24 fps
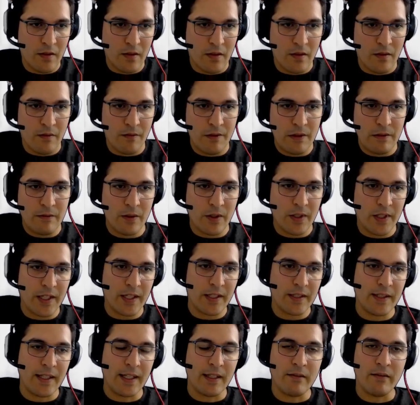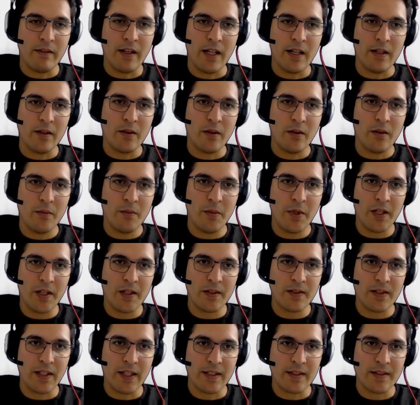We will get that value because
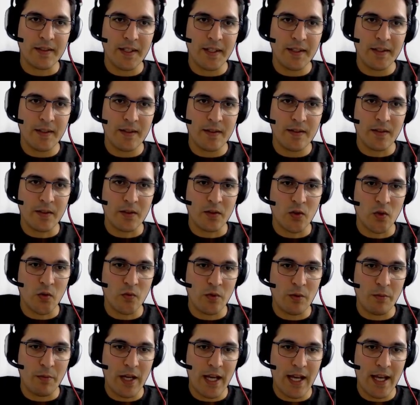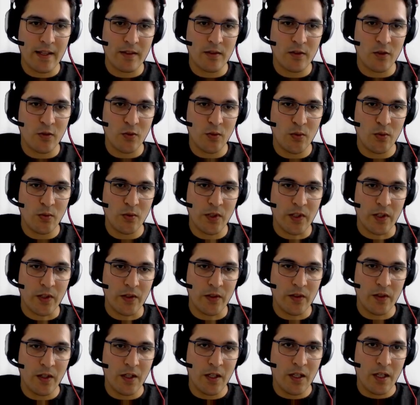the state is there. So we pass through there,
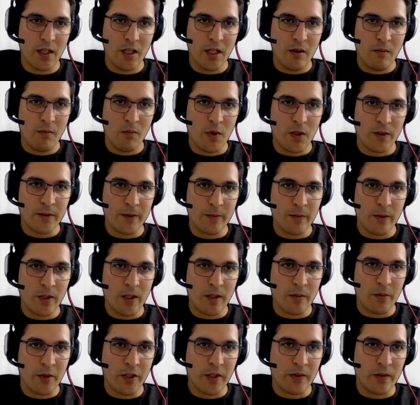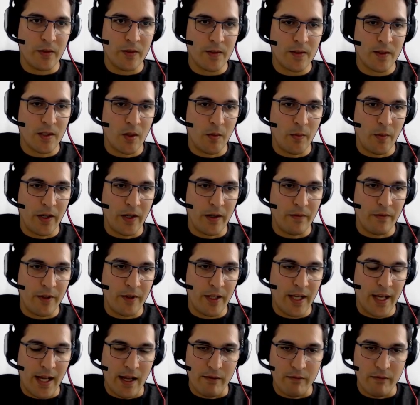multiplied by this number, and we
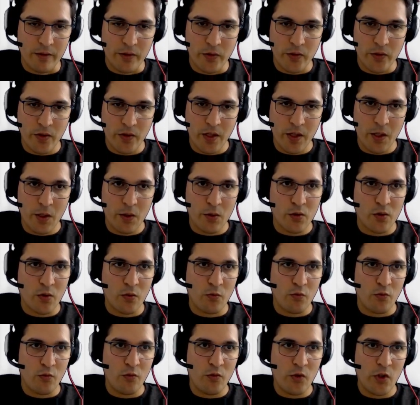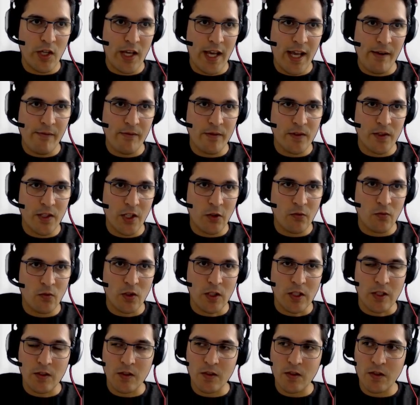have it. So we have saved
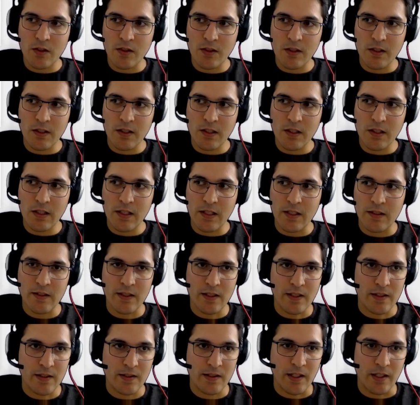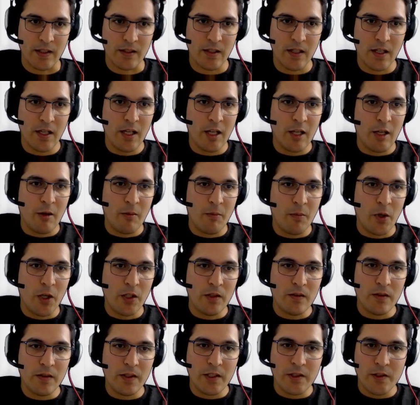this as a mistake, but
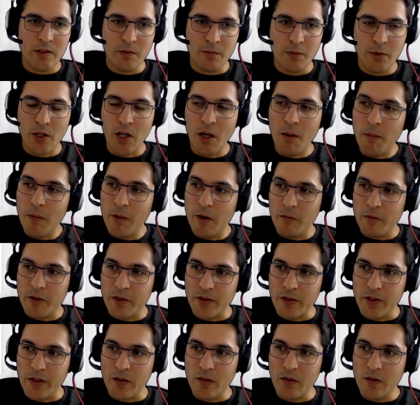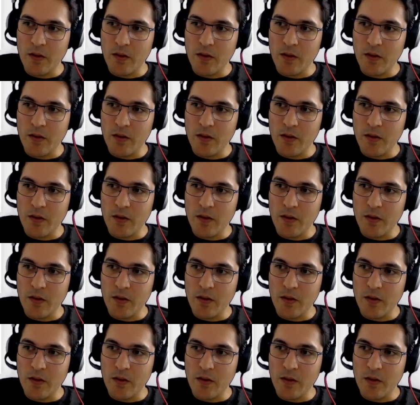there is a problem still.